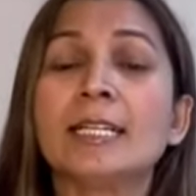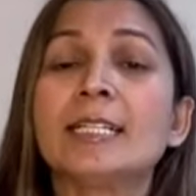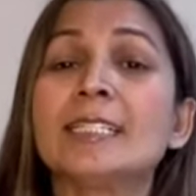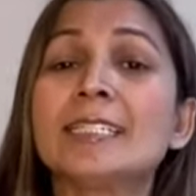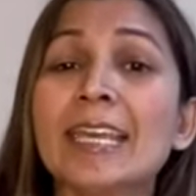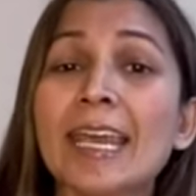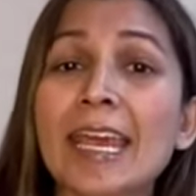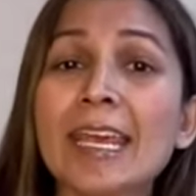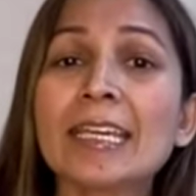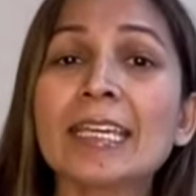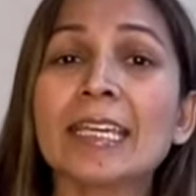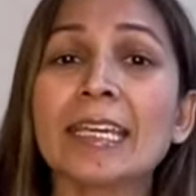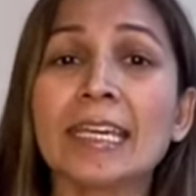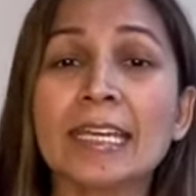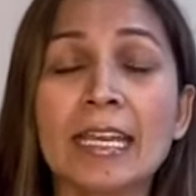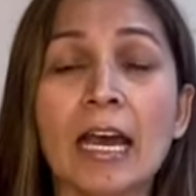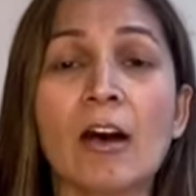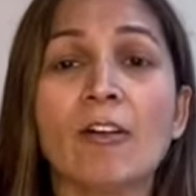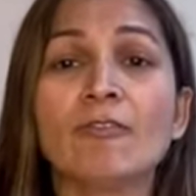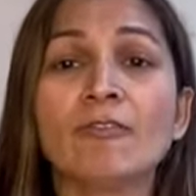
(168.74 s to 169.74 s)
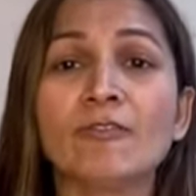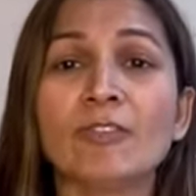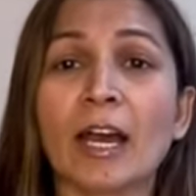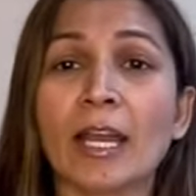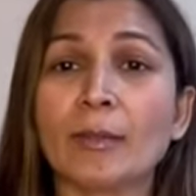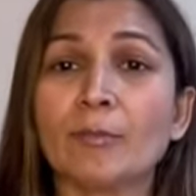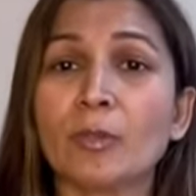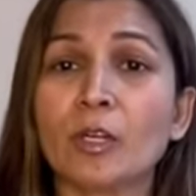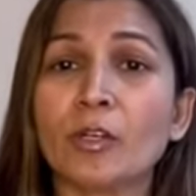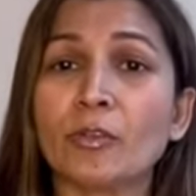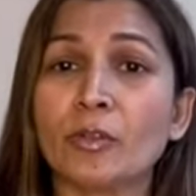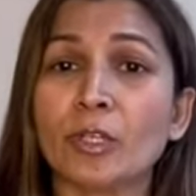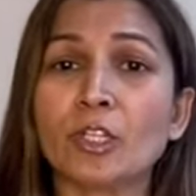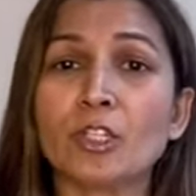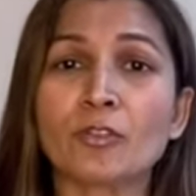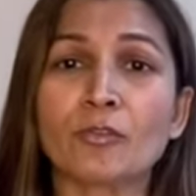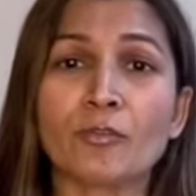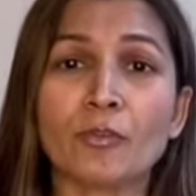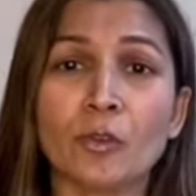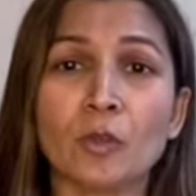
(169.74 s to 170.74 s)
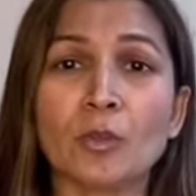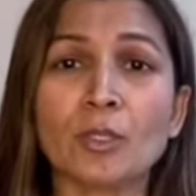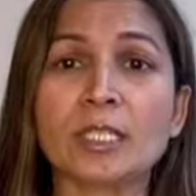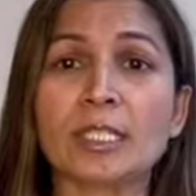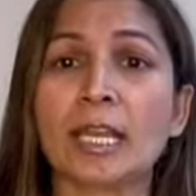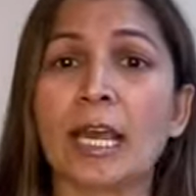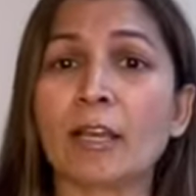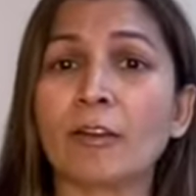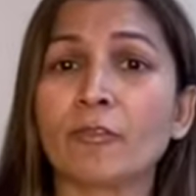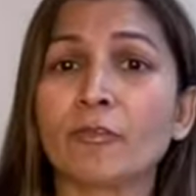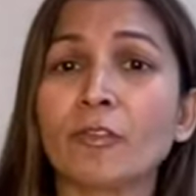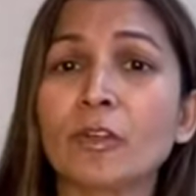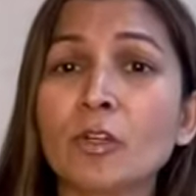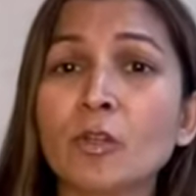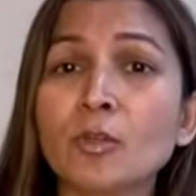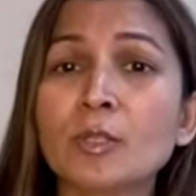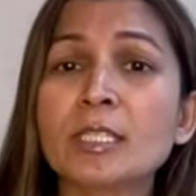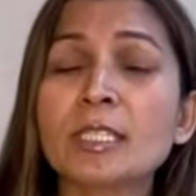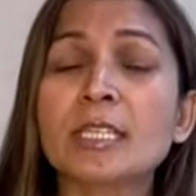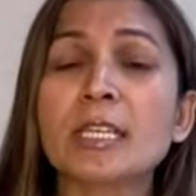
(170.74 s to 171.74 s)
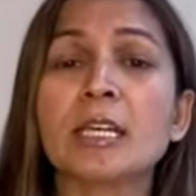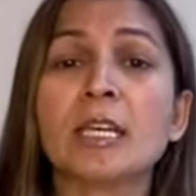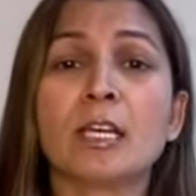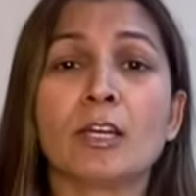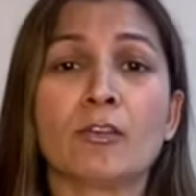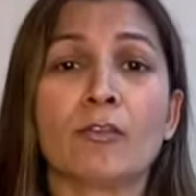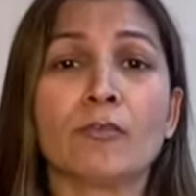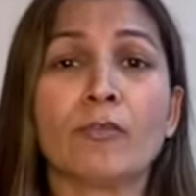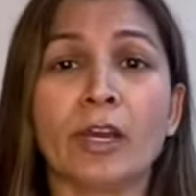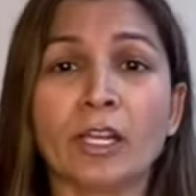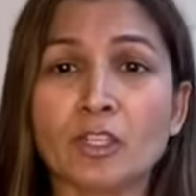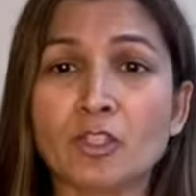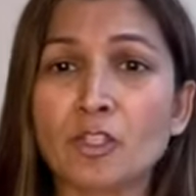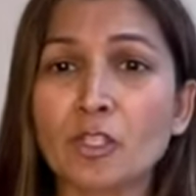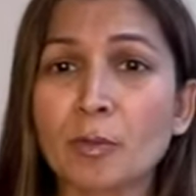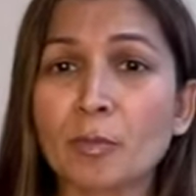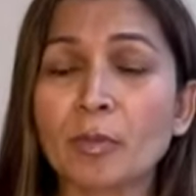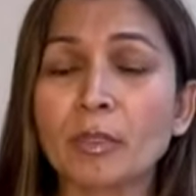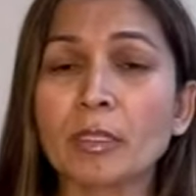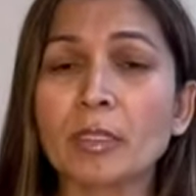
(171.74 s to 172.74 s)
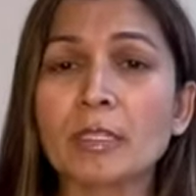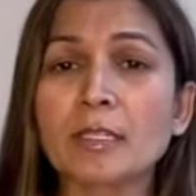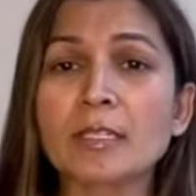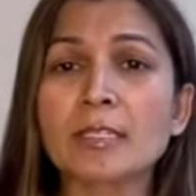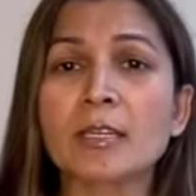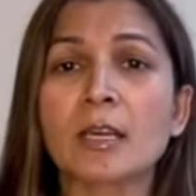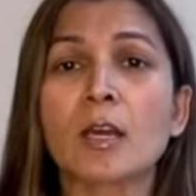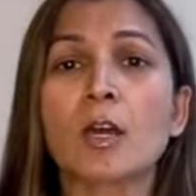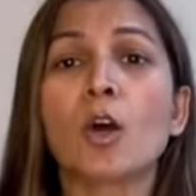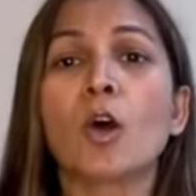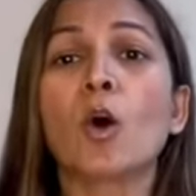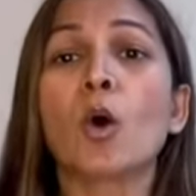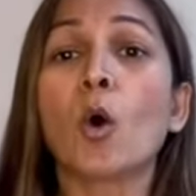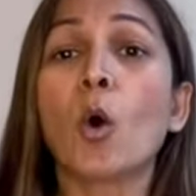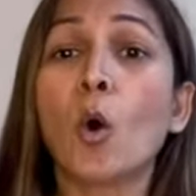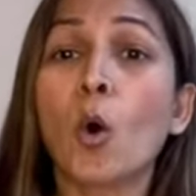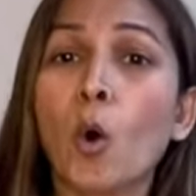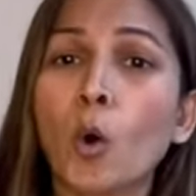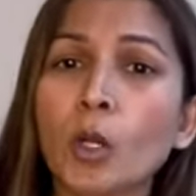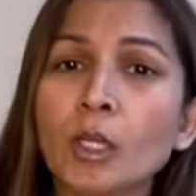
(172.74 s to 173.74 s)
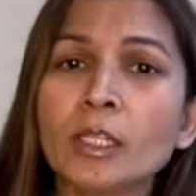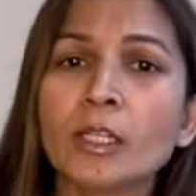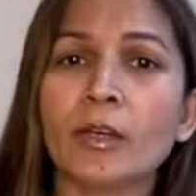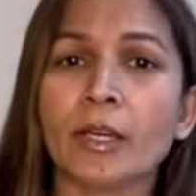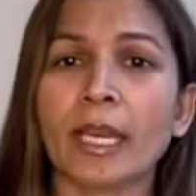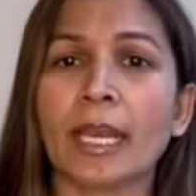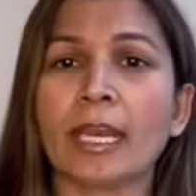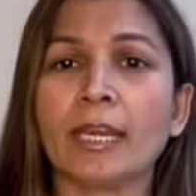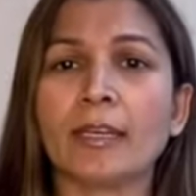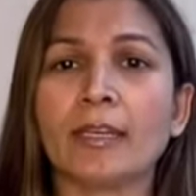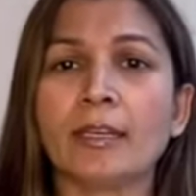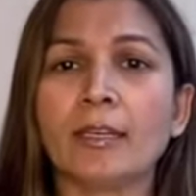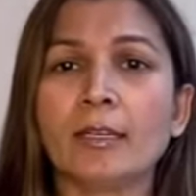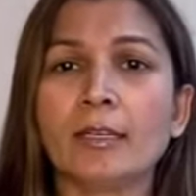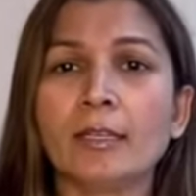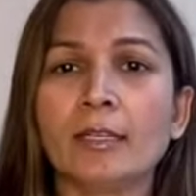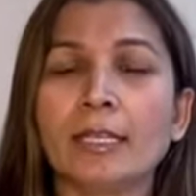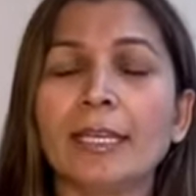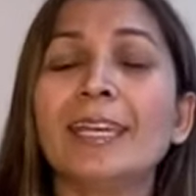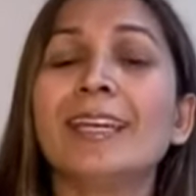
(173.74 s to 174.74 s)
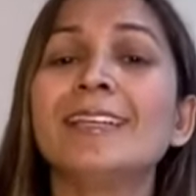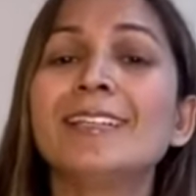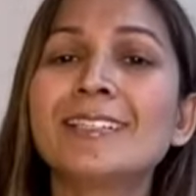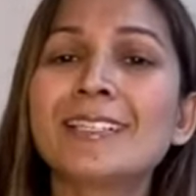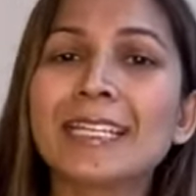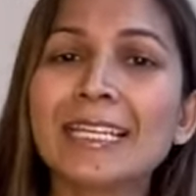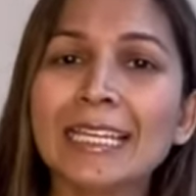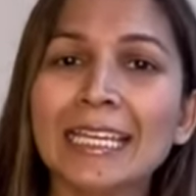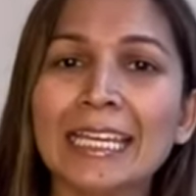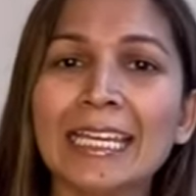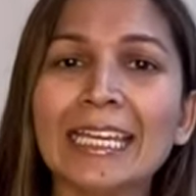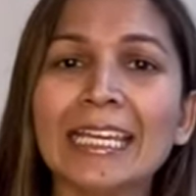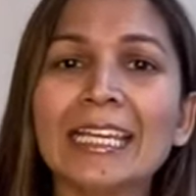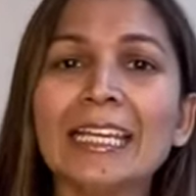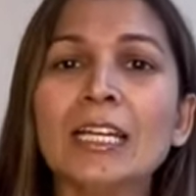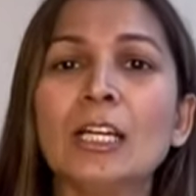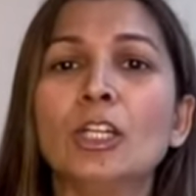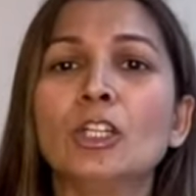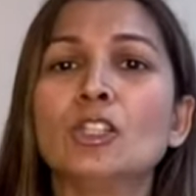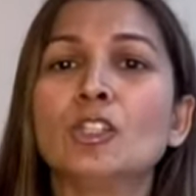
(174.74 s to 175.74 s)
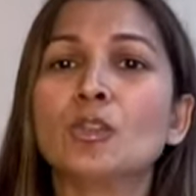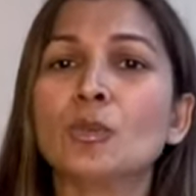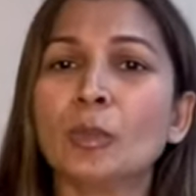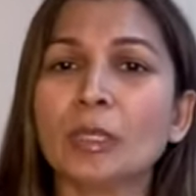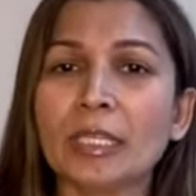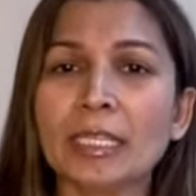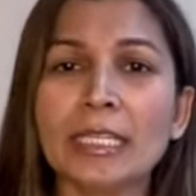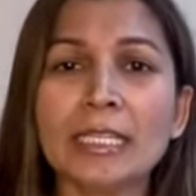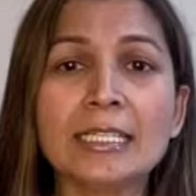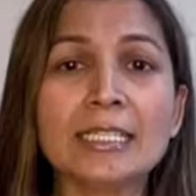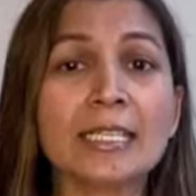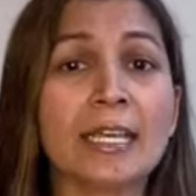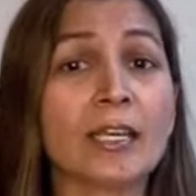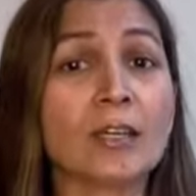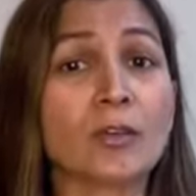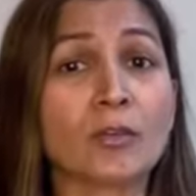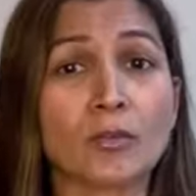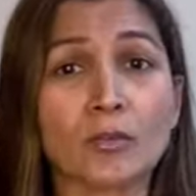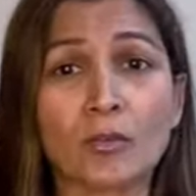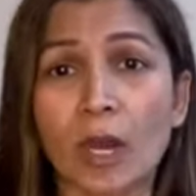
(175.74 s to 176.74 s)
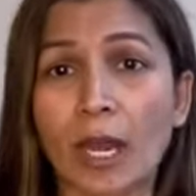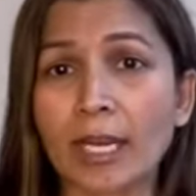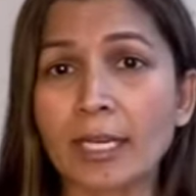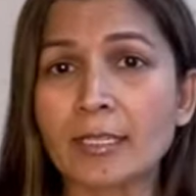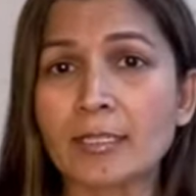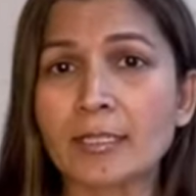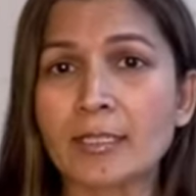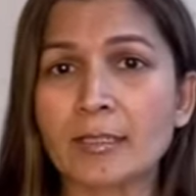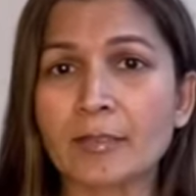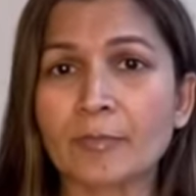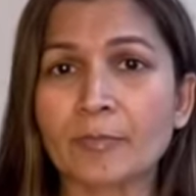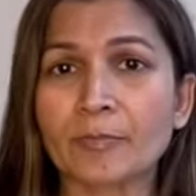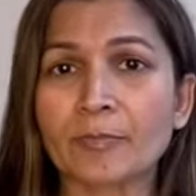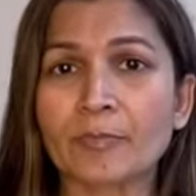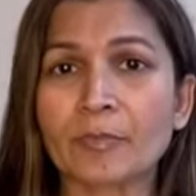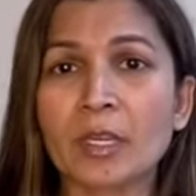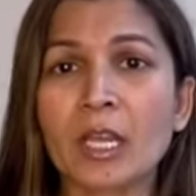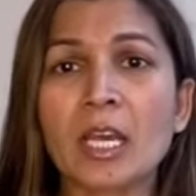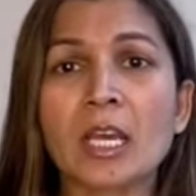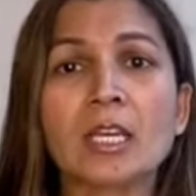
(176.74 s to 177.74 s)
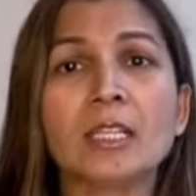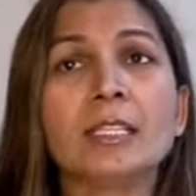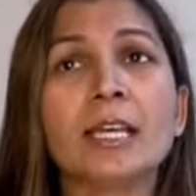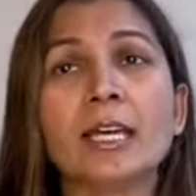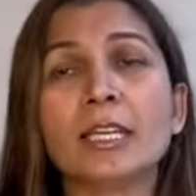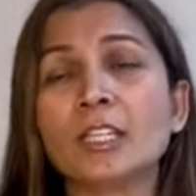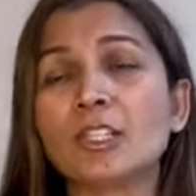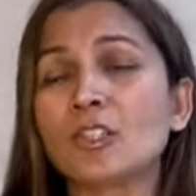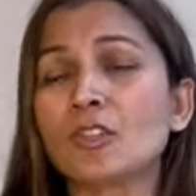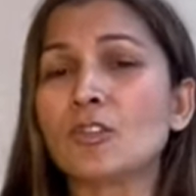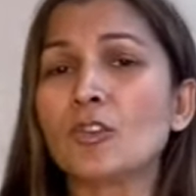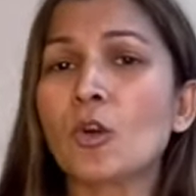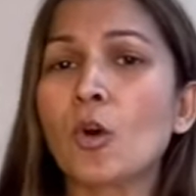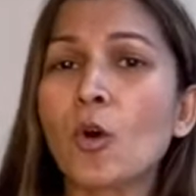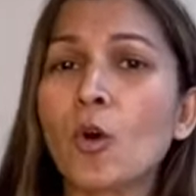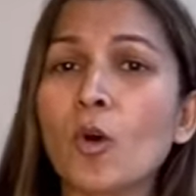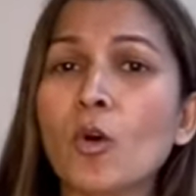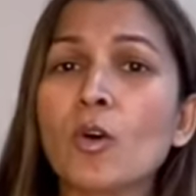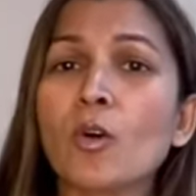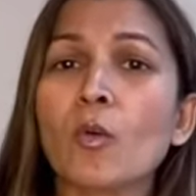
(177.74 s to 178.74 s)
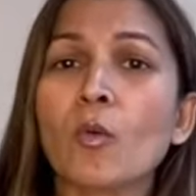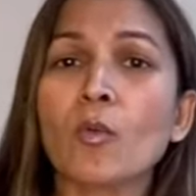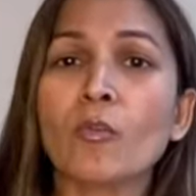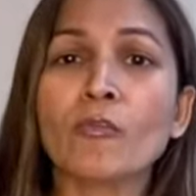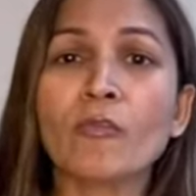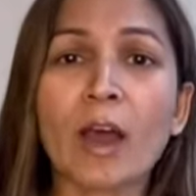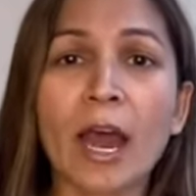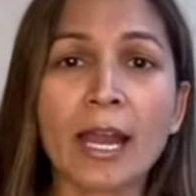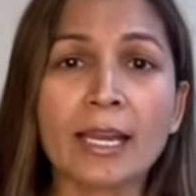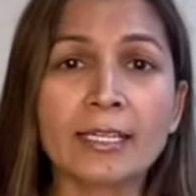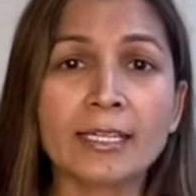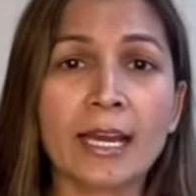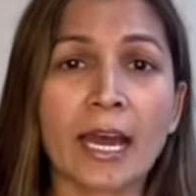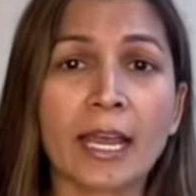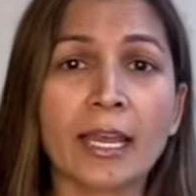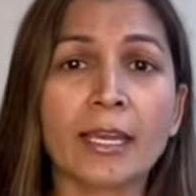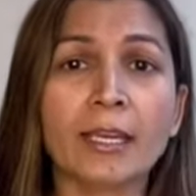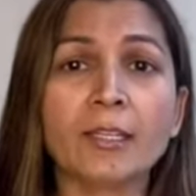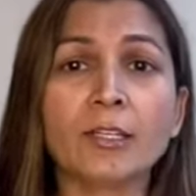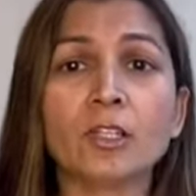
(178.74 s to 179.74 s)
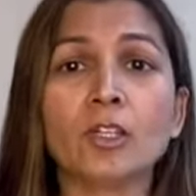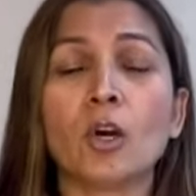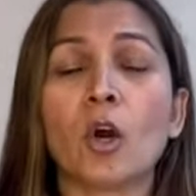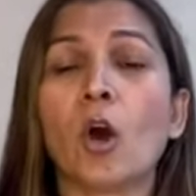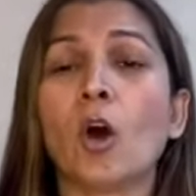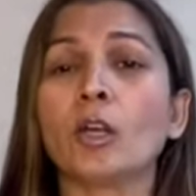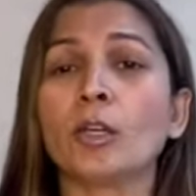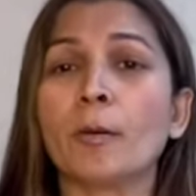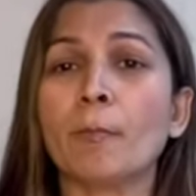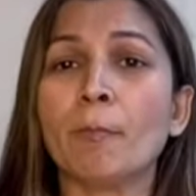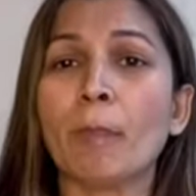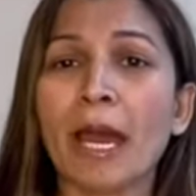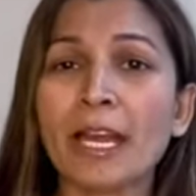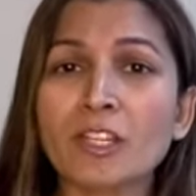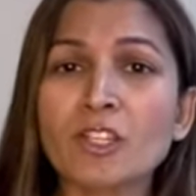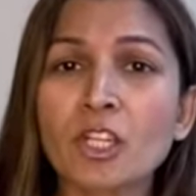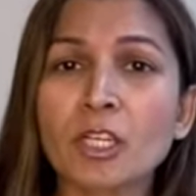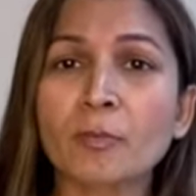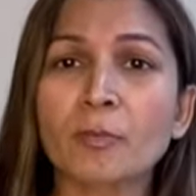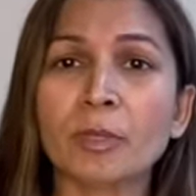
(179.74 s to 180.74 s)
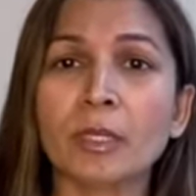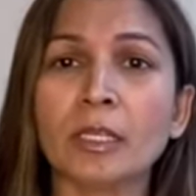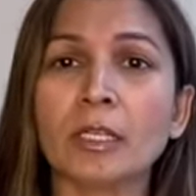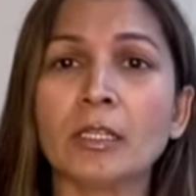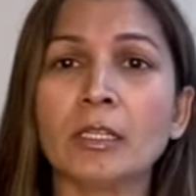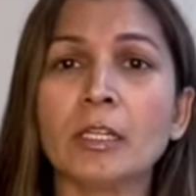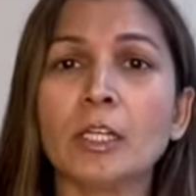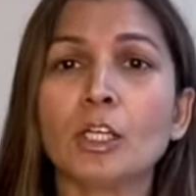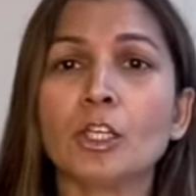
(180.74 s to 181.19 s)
Take enough fiber-rich foods like fruits, vegetables, whole grain is key to eating right. There is no fad diet or a magic pill